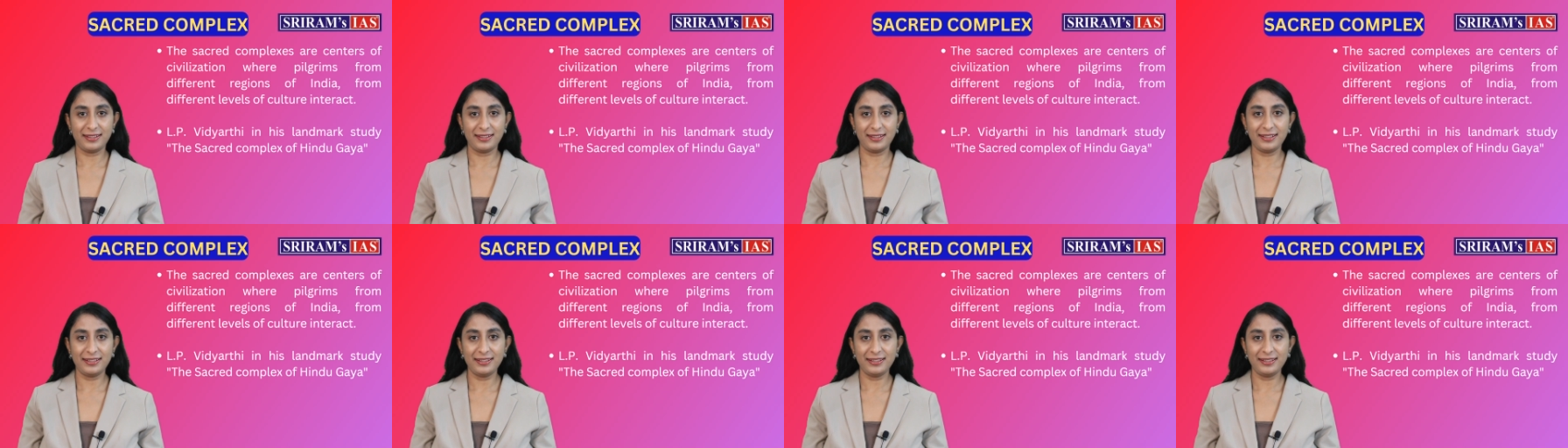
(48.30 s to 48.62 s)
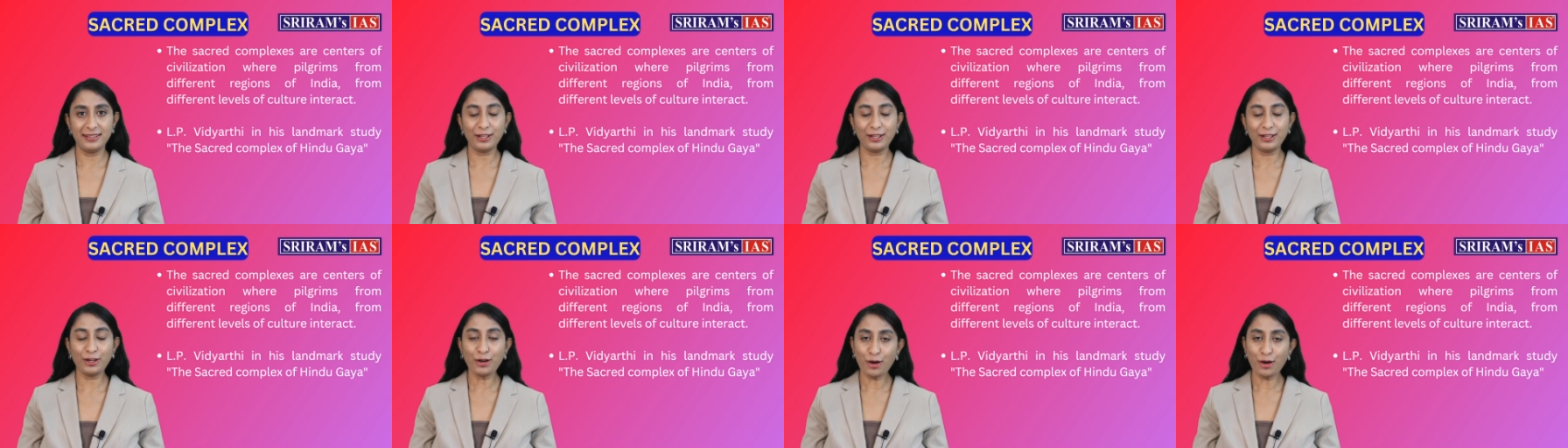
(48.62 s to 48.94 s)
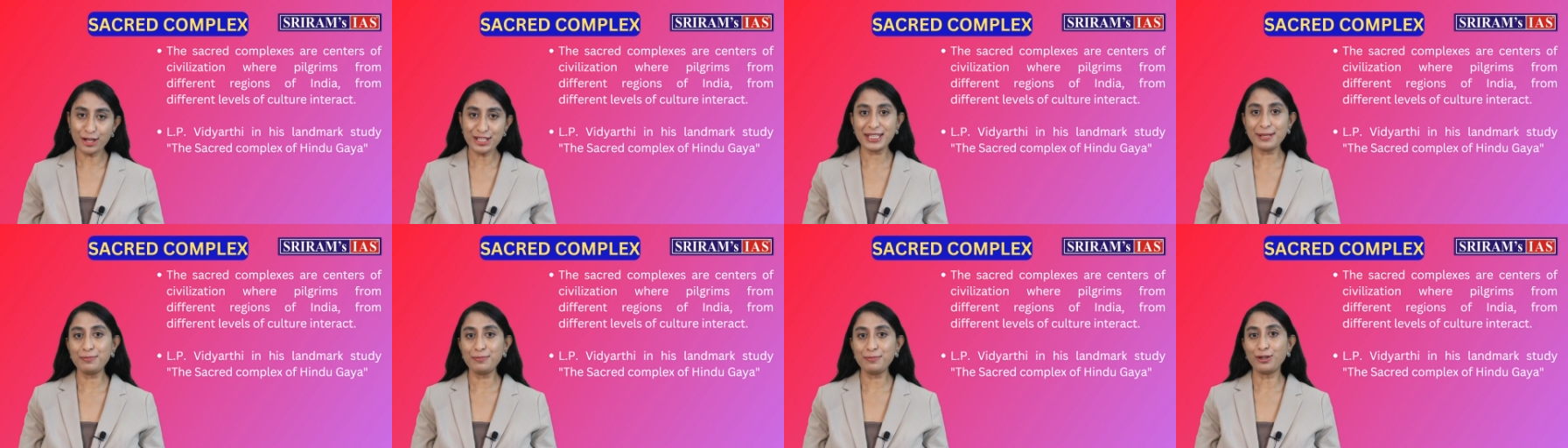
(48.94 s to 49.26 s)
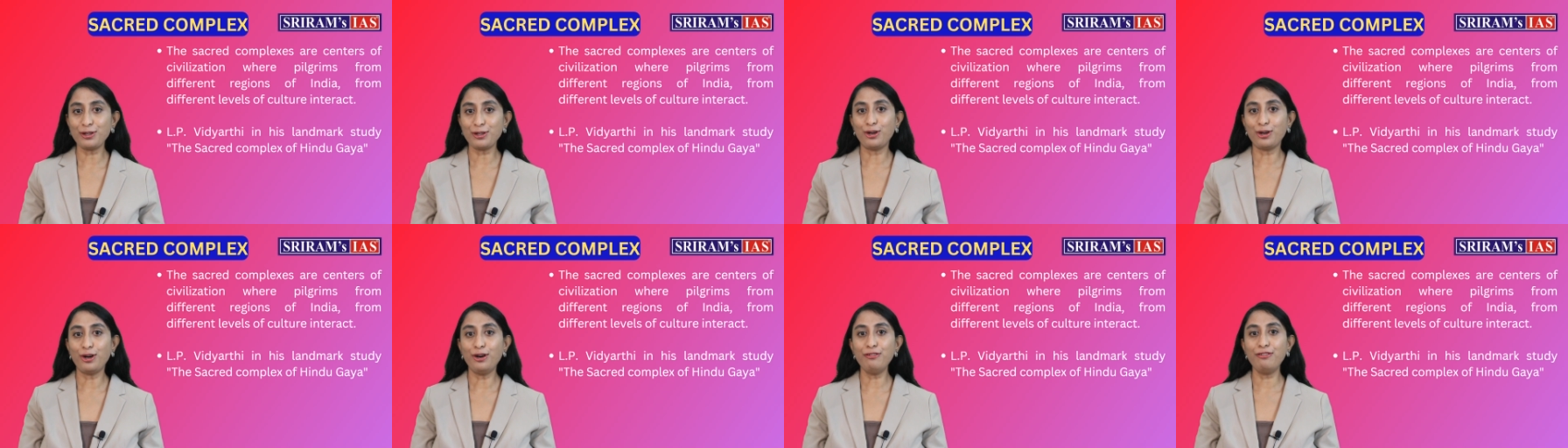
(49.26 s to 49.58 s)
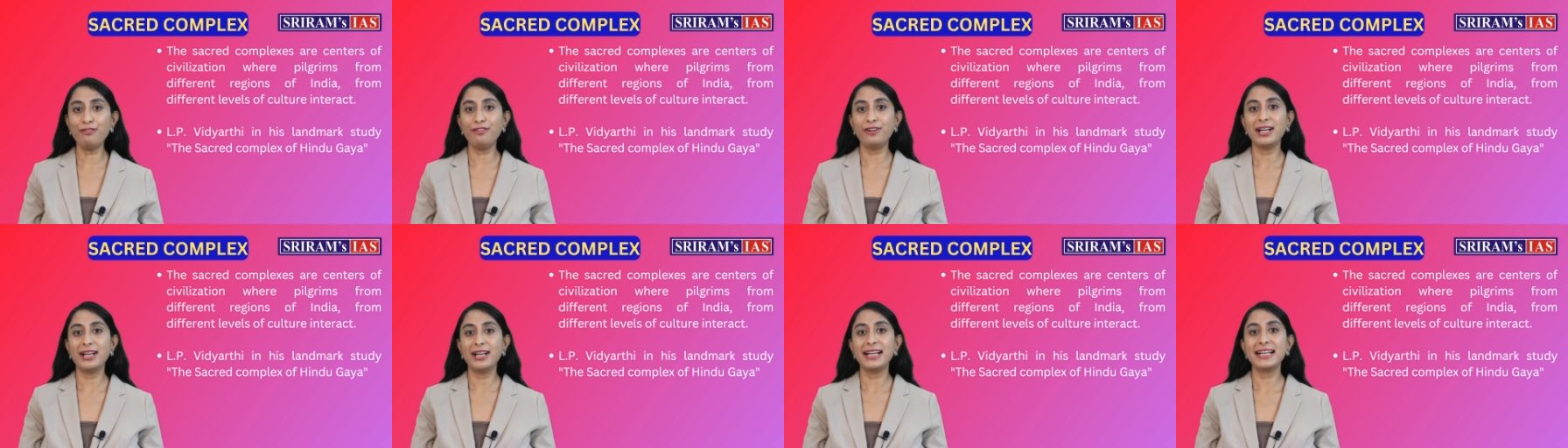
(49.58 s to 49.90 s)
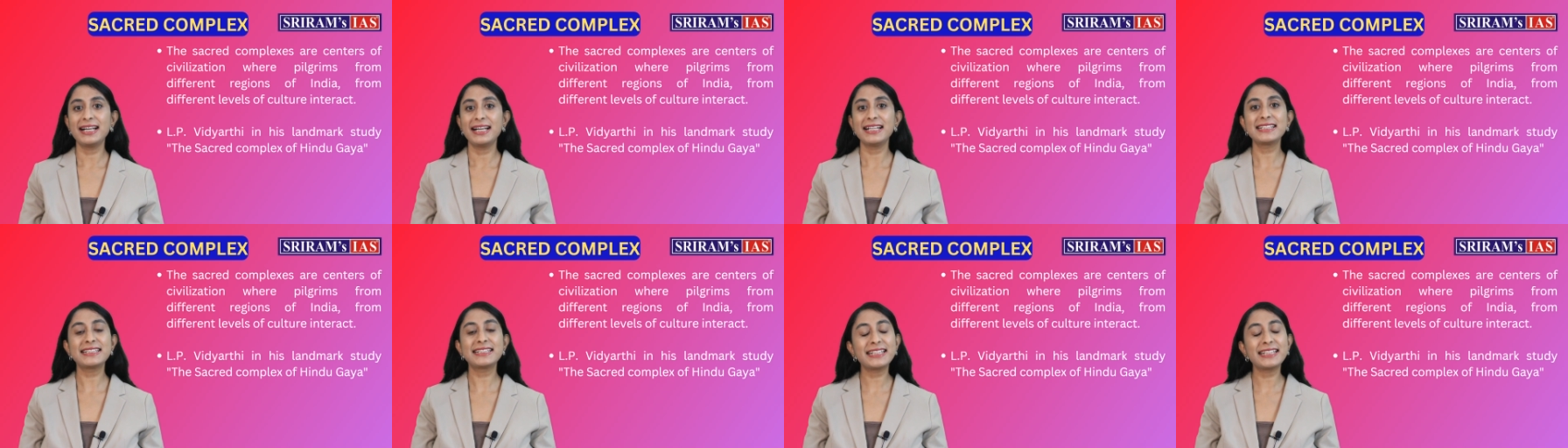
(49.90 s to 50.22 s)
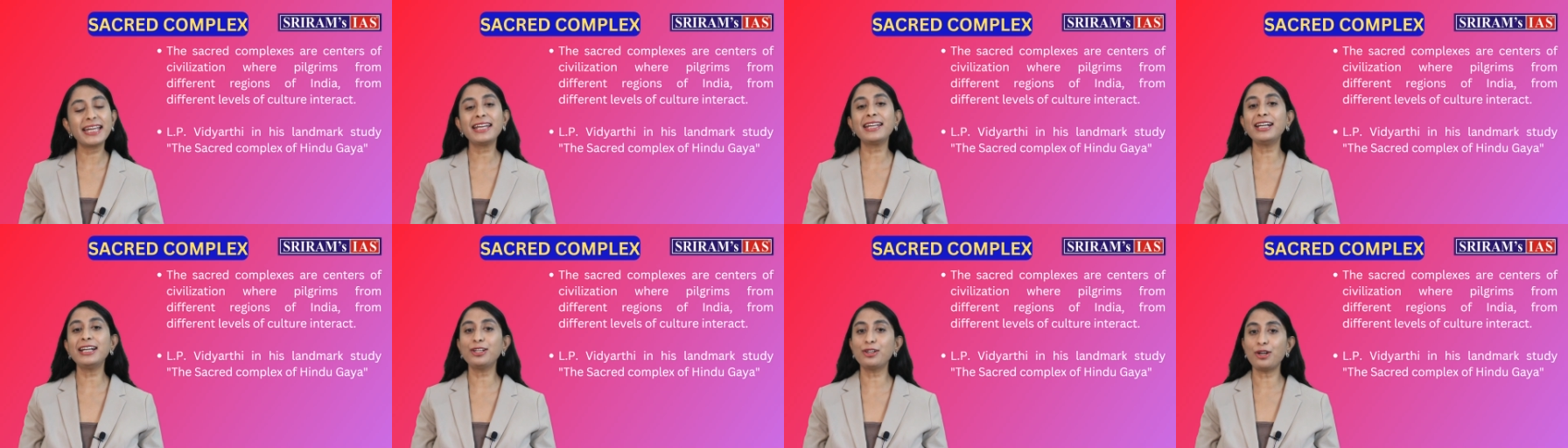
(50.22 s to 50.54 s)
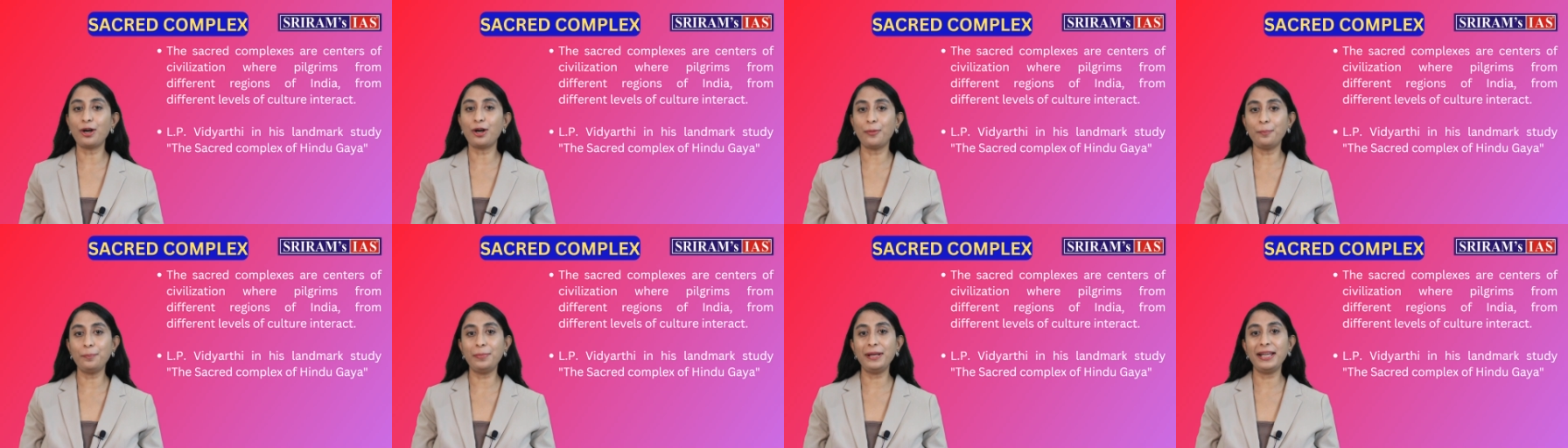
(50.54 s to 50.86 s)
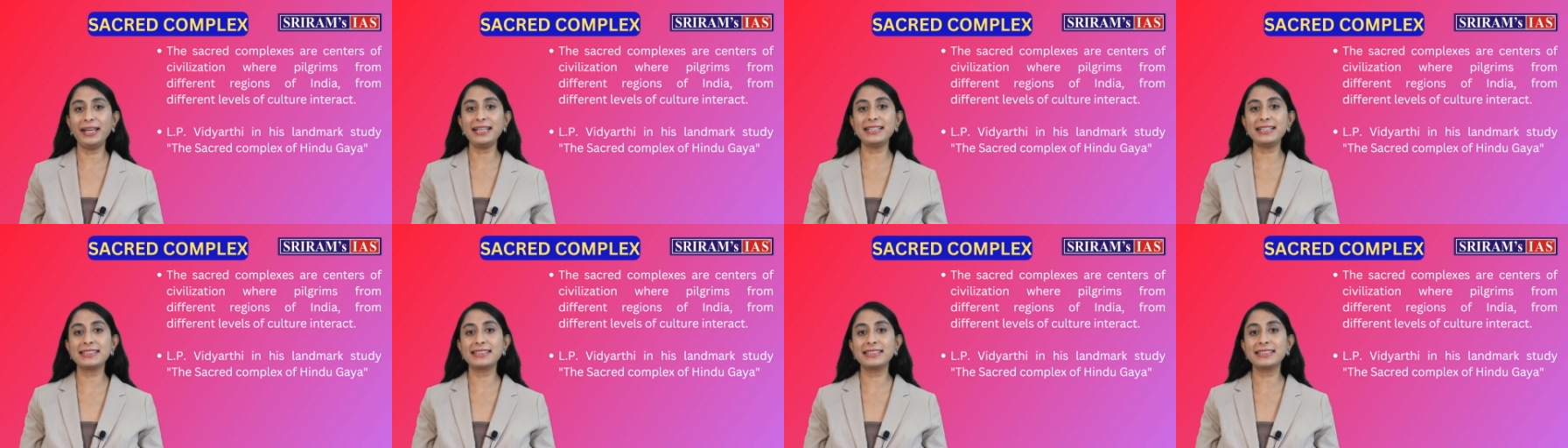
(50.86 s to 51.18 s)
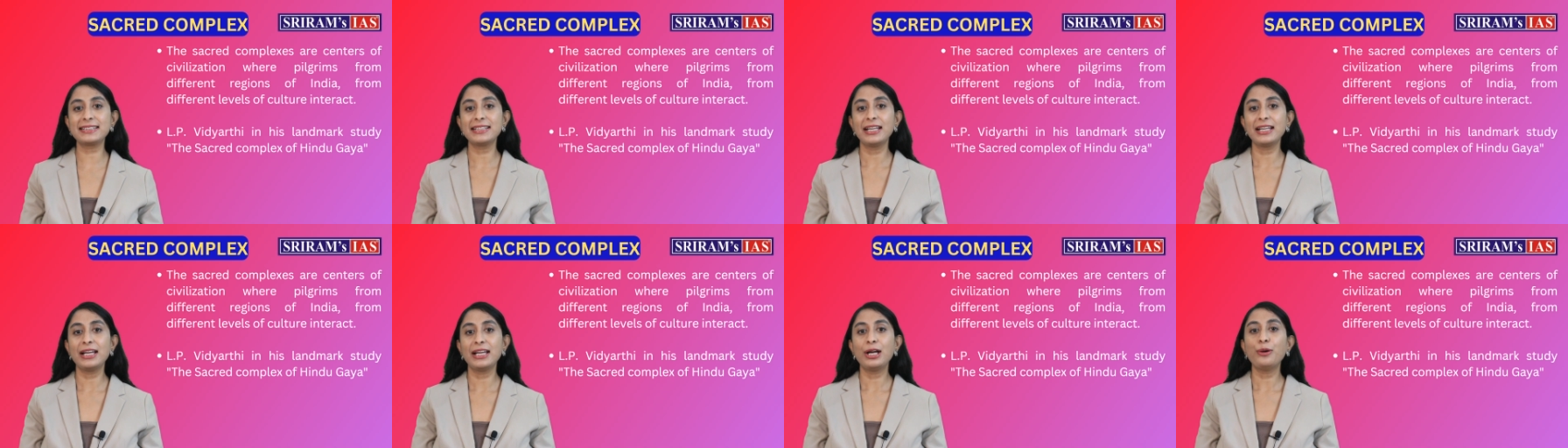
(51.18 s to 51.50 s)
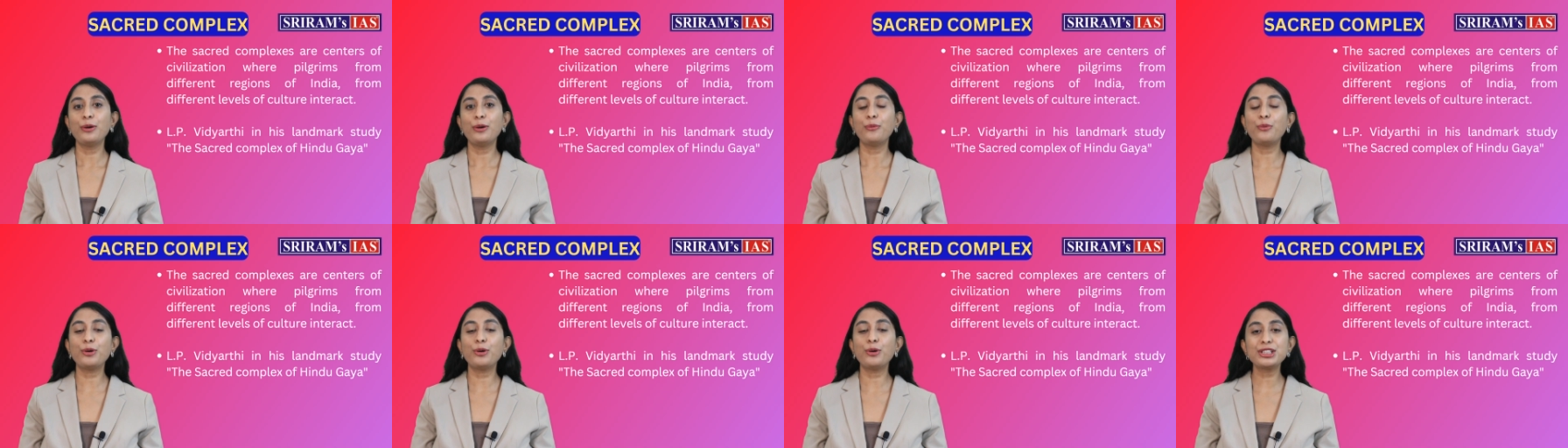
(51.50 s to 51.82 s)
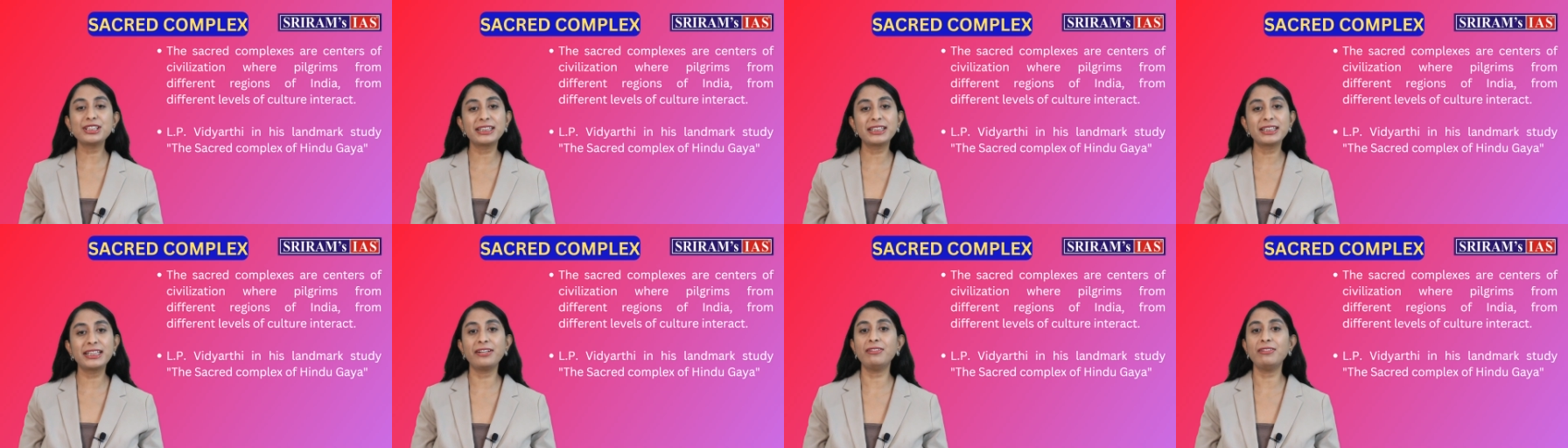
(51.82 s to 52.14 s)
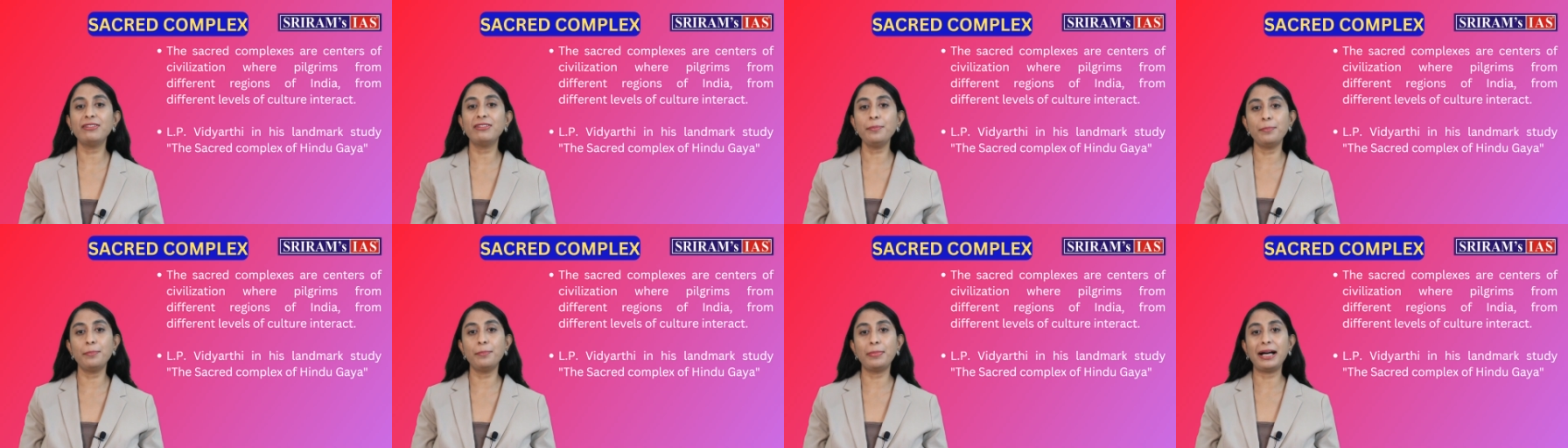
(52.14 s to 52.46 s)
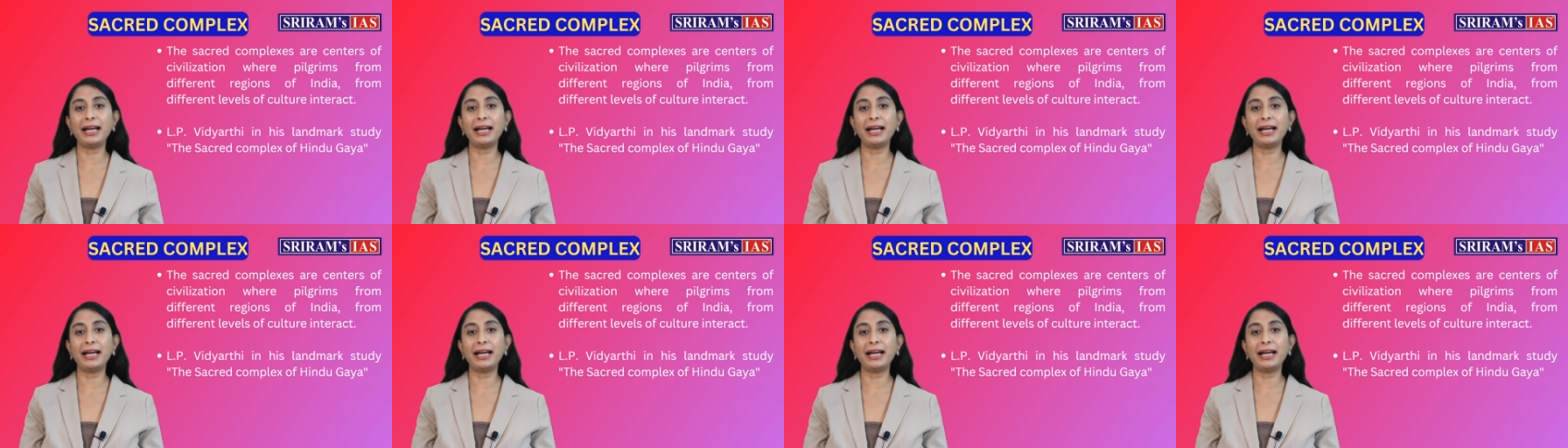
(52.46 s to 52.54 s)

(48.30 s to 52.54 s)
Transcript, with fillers: The concept of Sacred Complex was given by